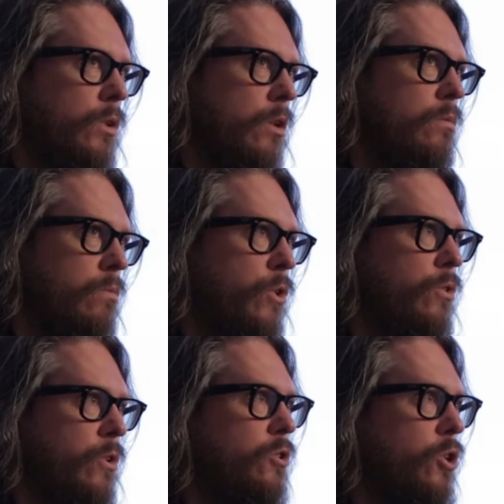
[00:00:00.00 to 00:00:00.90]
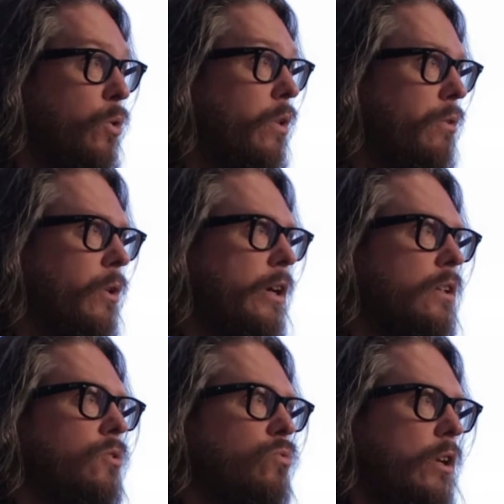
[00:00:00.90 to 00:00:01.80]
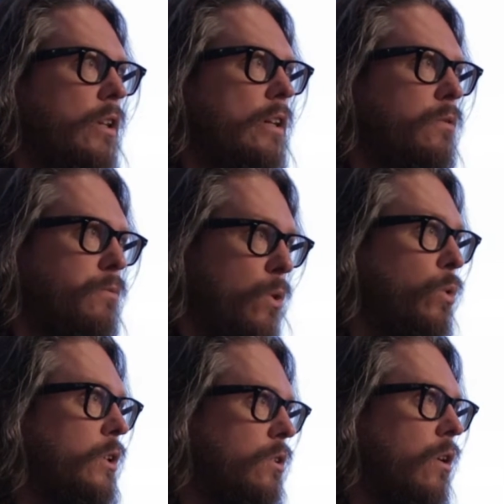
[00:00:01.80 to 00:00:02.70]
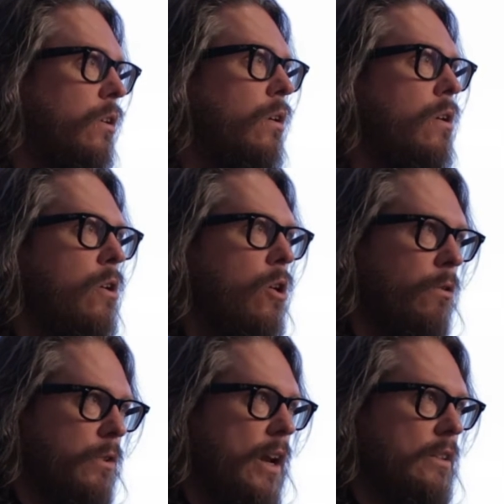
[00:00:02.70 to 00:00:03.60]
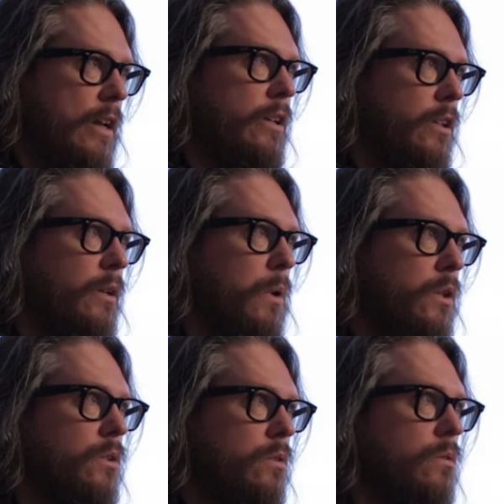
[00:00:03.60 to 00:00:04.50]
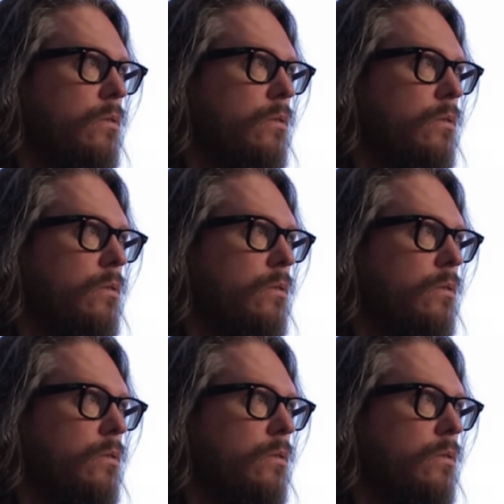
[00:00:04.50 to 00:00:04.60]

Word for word: you know, the, the two or three to really focus on over the next 18 months.